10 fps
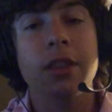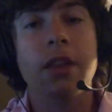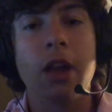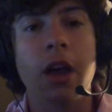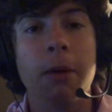
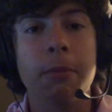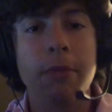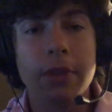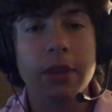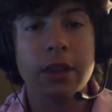
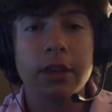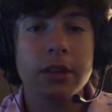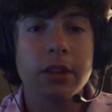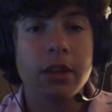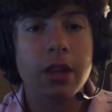
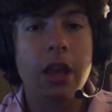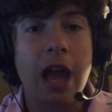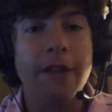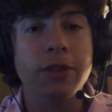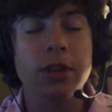
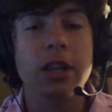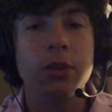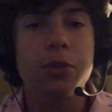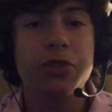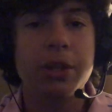after they
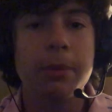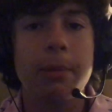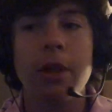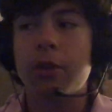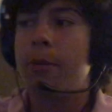lose Jimmy
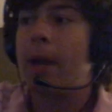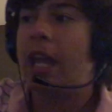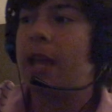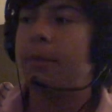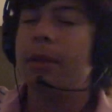Butler to
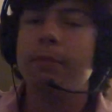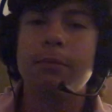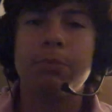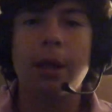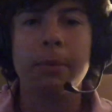Miami,
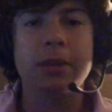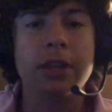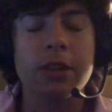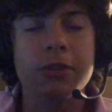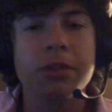probably
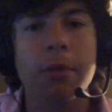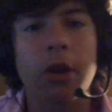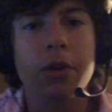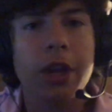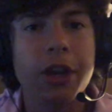either
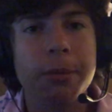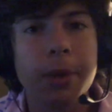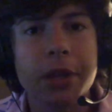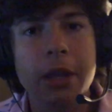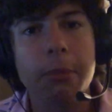tomorrow night or
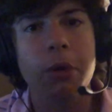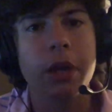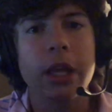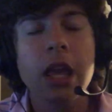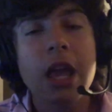Monday
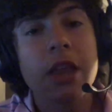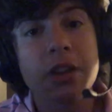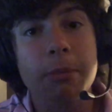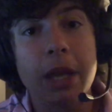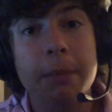morning.
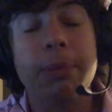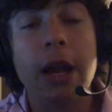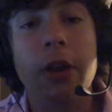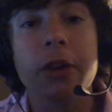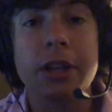Their main
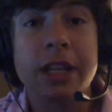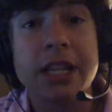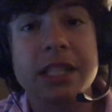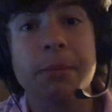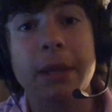priority
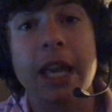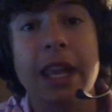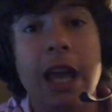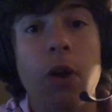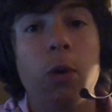needs to be
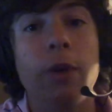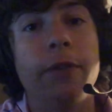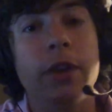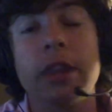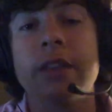getting Al
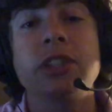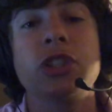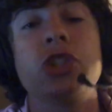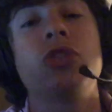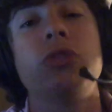Horford.
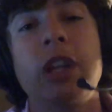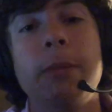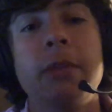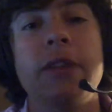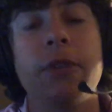
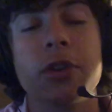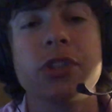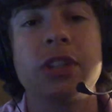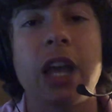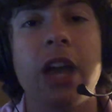Extremely
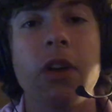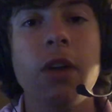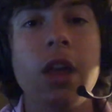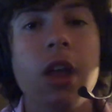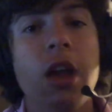versatile.
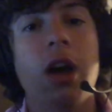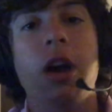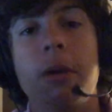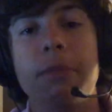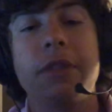
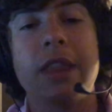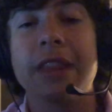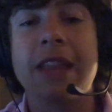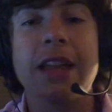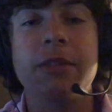
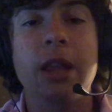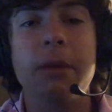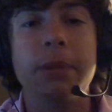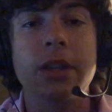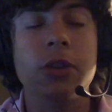
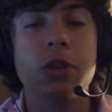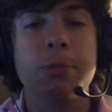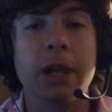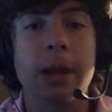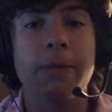That'd be a huge
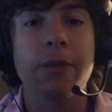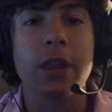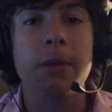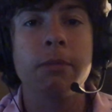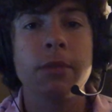pickup for
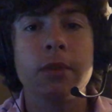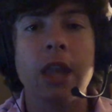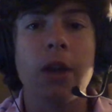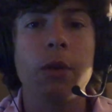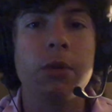them.
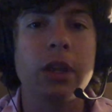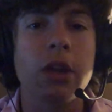Not only